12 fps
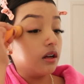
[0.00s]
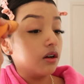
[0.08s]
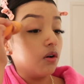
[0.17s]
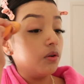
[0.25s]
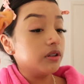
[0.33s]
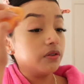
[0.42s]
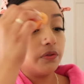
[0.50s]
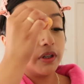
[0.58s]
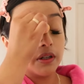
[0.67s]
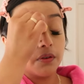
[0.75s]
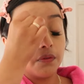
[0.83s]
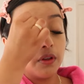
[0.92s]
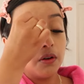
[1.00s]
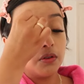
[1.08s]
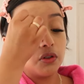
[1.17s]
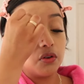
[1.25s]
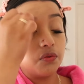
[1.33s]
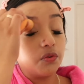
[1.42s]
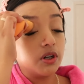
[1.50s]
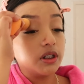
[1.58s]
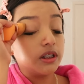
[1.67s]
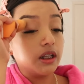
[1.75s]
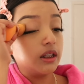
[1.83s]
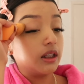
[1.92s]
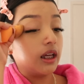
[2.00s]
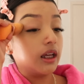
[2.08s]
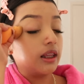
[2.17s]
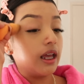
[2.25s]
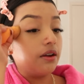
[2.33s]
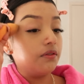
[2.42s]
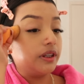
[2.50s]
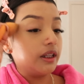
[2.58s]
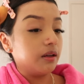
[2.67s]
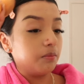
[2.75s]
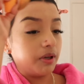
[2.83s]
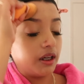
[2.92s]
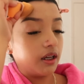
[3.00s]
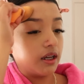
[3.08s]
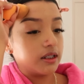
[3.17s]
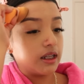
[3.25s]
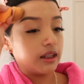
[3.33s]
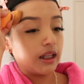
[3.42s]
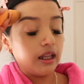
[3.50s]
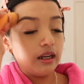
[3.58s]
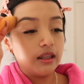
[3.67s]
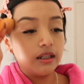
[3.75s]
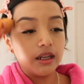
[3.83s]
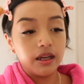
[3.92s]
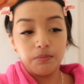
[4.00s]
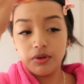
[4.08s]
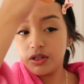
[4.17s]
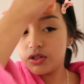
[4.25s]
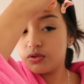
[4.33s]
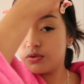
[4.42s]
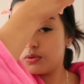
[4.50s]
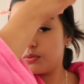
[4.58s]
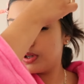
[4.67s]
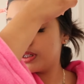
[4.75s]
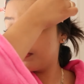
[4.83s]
go with the fucking flow. Don't force nothing. Let everything be. Because at the end of the day, bitch, what